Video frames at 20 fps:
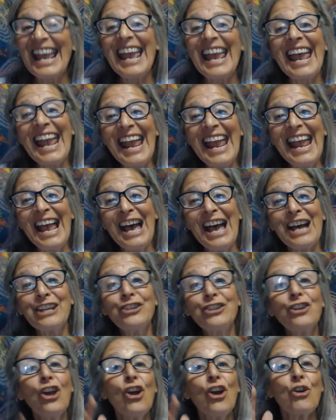And
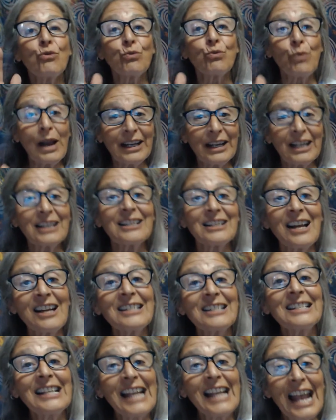recognizing